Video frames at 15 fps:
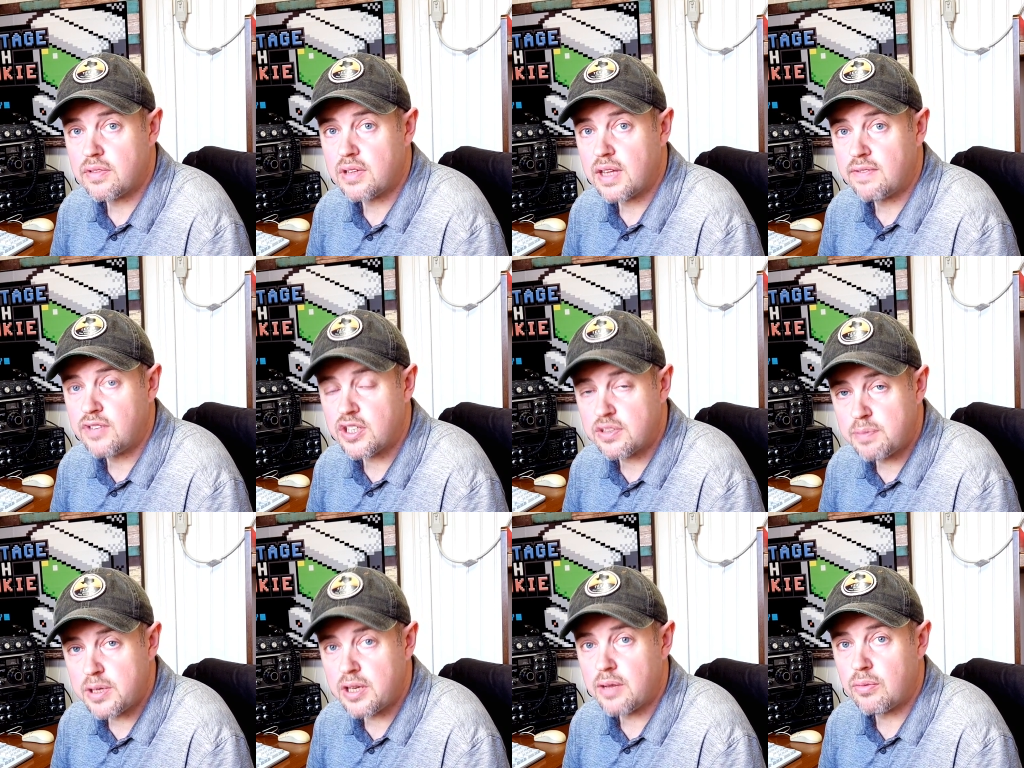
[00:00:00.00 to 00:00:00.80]
They've just
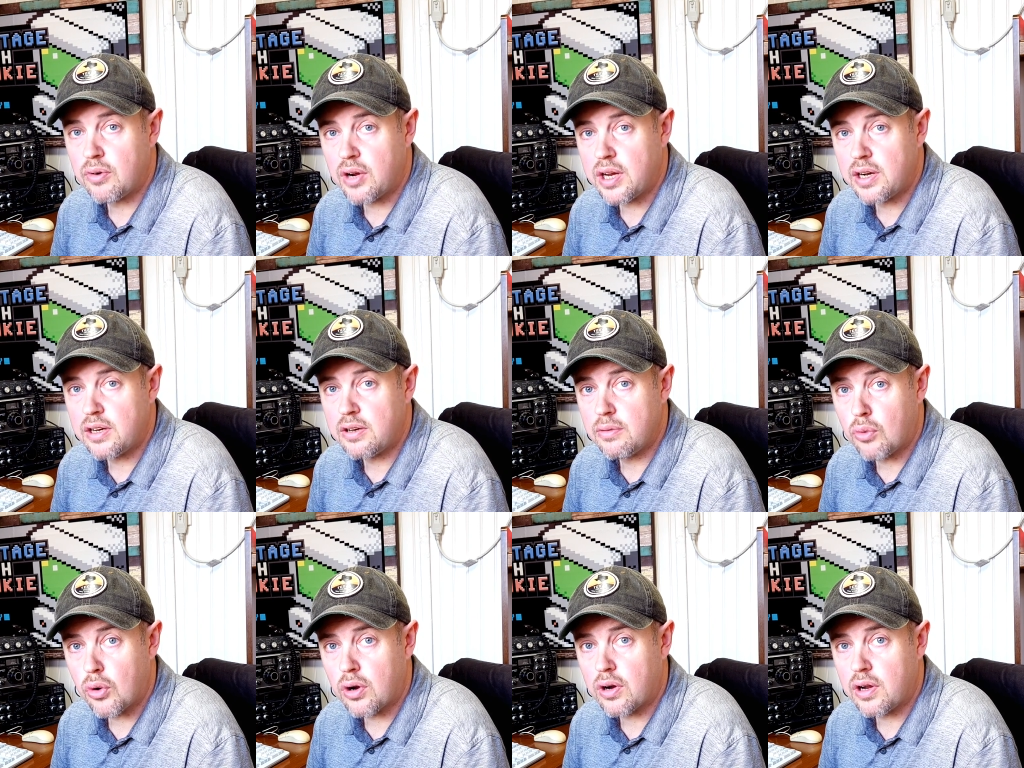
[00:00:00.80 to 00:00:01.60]
been upgraded to
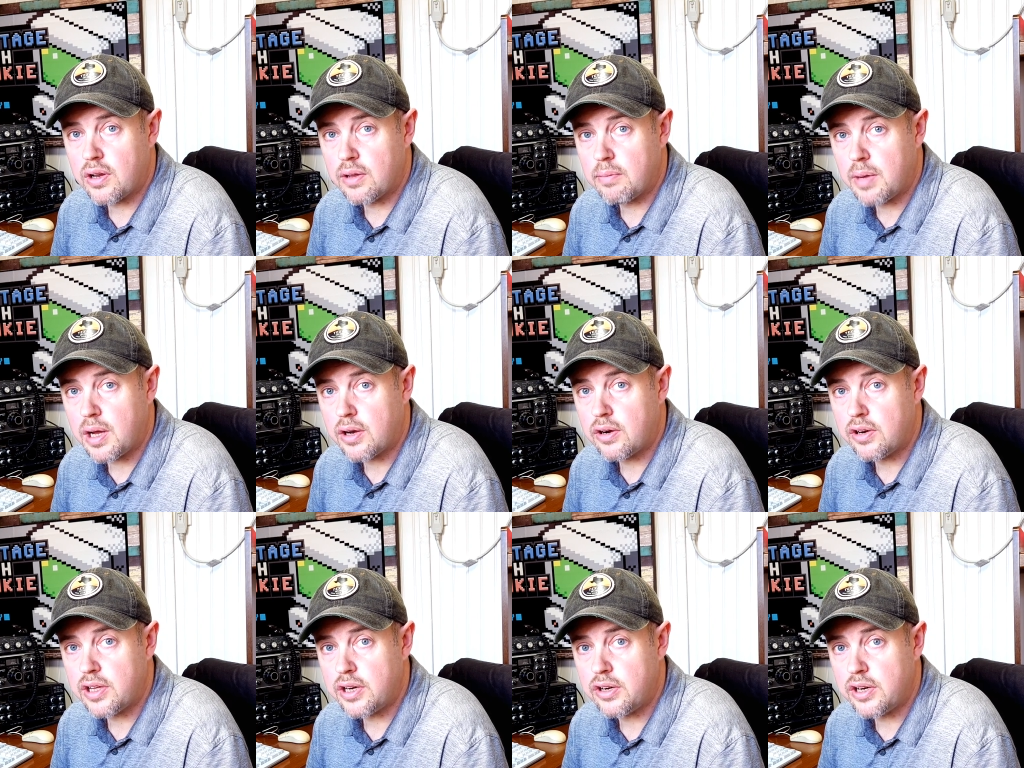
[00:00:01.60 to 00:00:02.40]
work on the modern
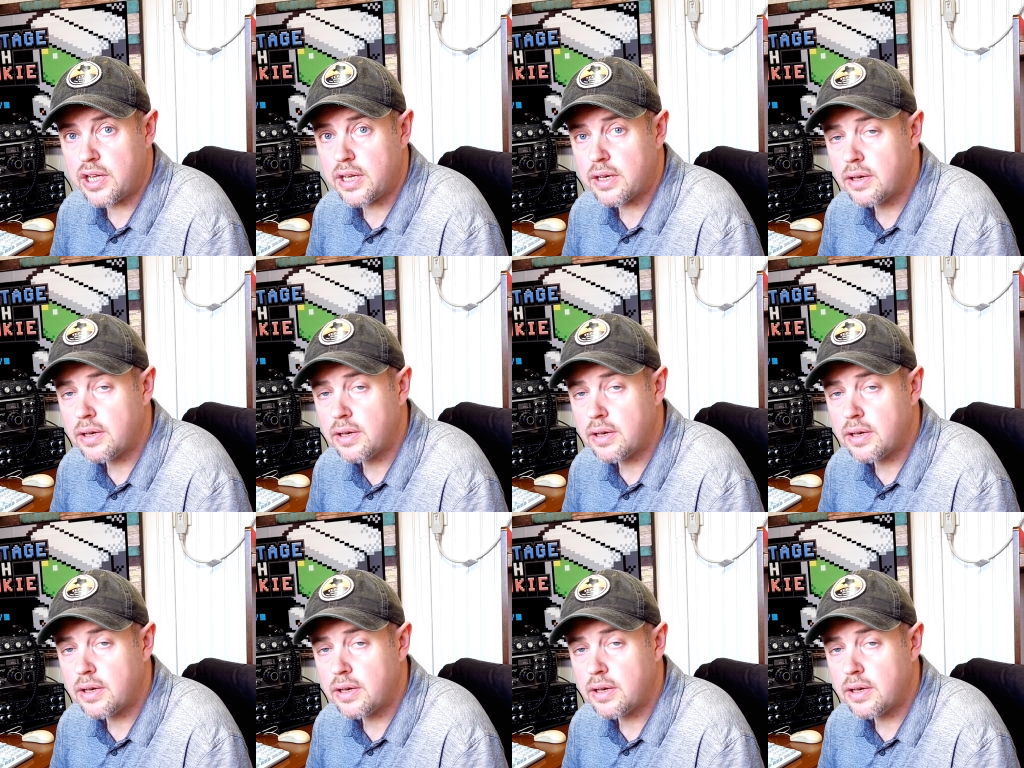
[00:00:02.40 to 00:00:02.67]
internet.